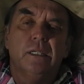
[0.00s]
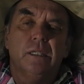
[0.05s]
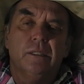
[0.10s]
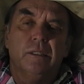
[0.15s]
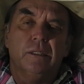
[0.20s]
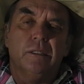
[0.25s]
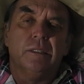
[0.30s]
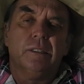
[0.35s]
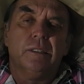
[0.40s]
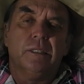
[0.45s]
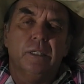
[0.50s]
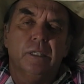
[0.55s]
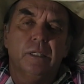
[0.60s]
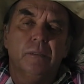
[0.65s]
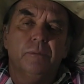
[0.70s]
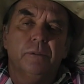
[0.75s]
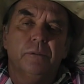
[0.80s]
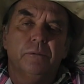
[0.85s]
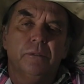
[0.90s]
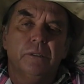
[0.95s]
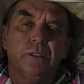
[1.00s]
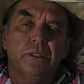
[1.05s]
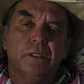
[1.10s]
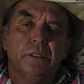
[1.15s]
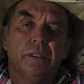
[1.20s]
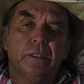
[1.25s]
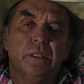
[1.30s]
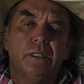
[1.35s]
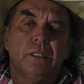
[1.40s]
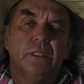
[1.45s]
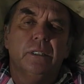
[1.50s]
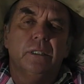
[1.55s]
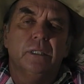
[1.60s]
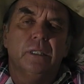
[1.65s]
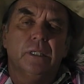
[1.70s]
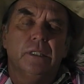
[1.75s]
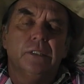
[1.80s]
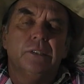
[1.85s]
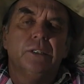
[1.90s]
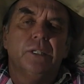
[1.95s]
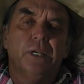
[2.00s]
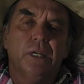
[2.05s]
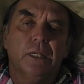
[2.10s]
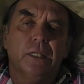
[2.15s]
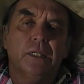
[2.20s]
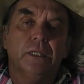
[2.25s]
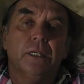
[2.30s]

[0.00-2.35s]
just keep it real and tell